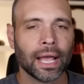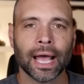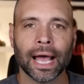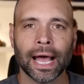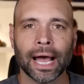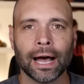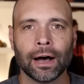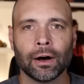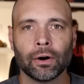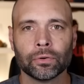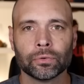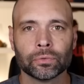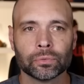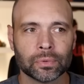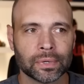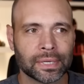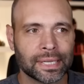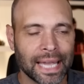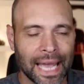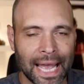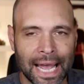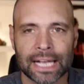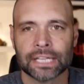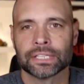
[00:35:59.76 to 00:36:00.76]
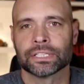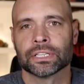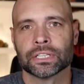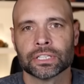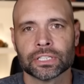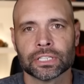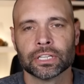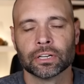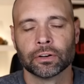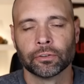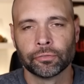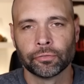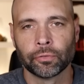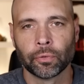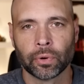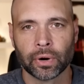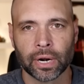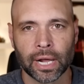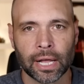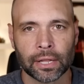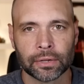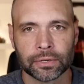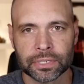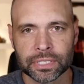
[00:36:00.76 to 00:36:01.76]
how gas is still
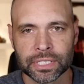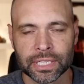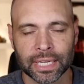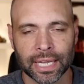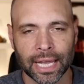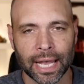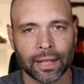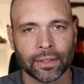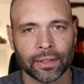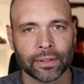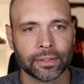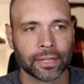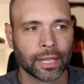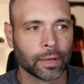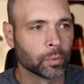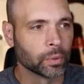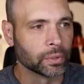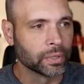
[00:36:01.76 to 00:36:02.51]
$4 a gallon. They will